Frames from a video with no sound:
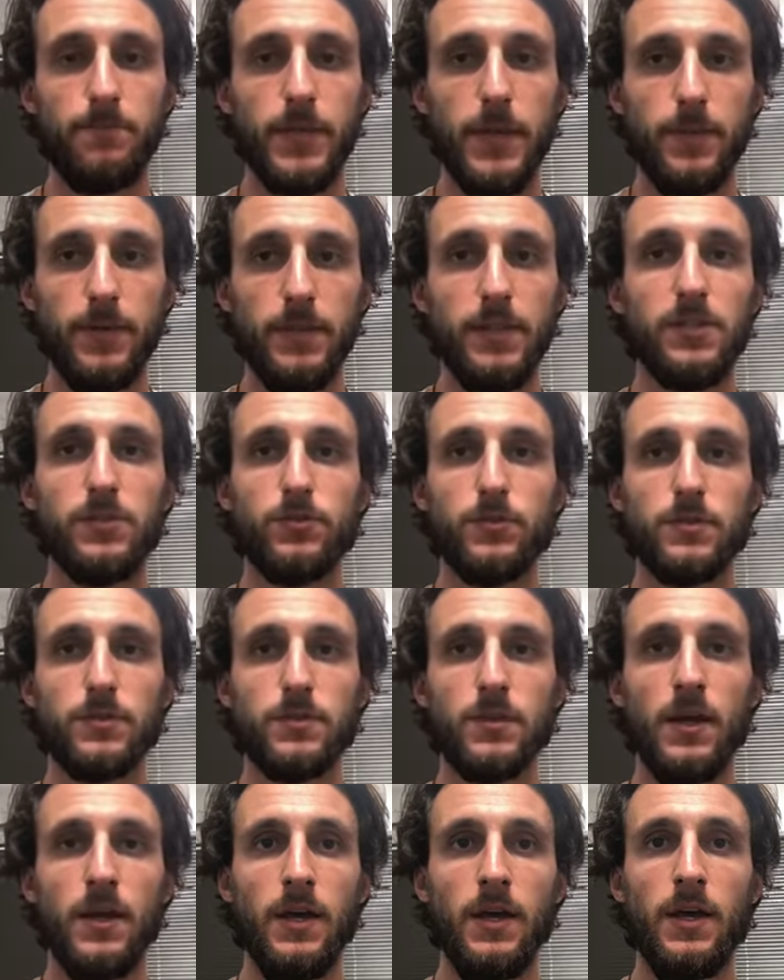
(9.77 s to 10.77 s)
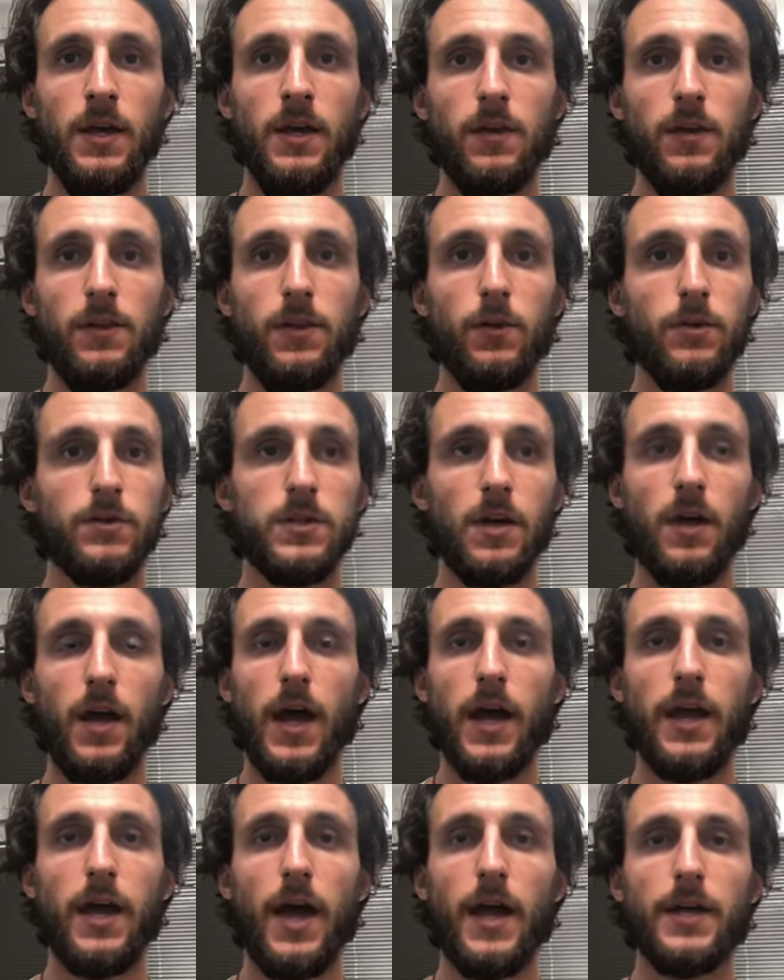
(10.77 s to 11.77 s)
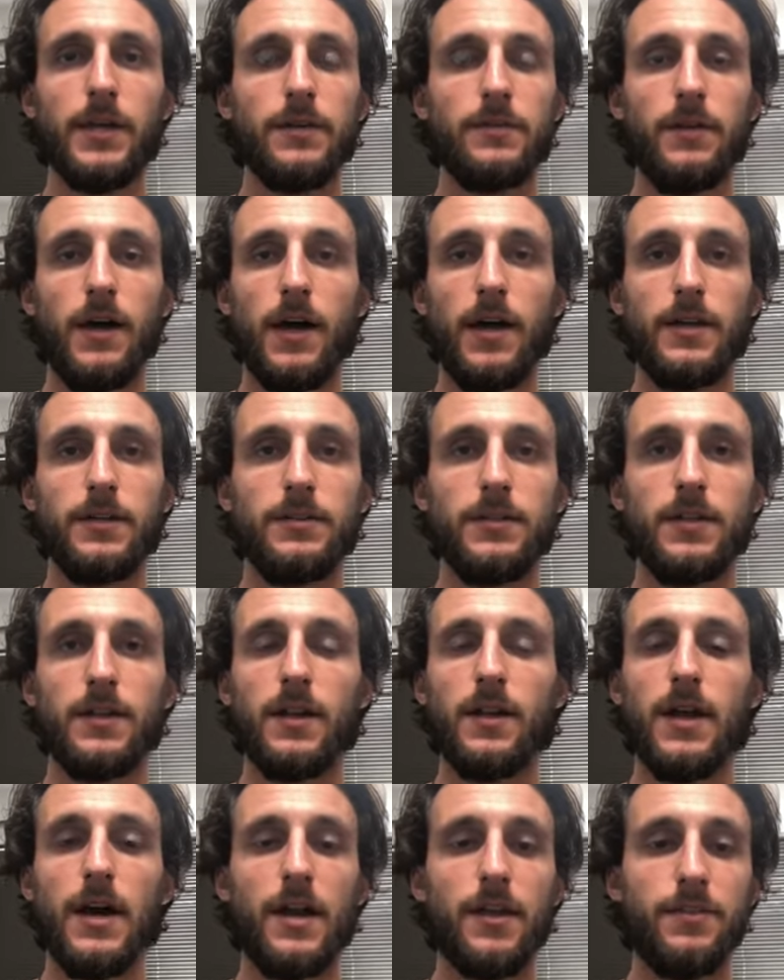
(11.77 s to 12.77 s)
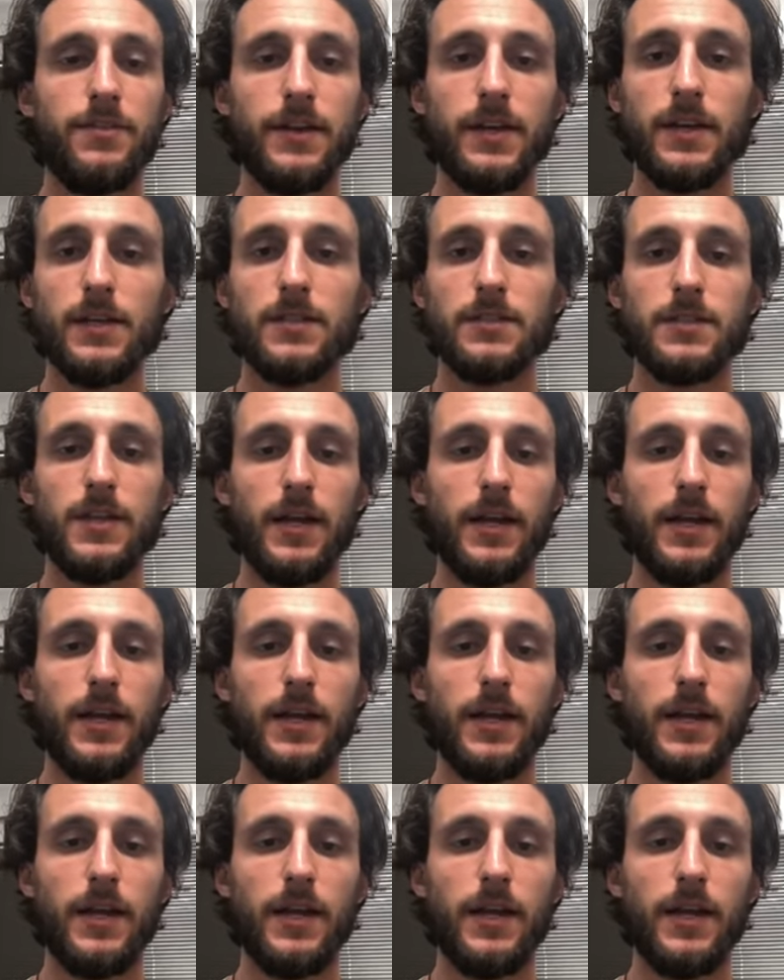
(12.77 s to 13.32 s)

I mean, this was there was I did a lot of things.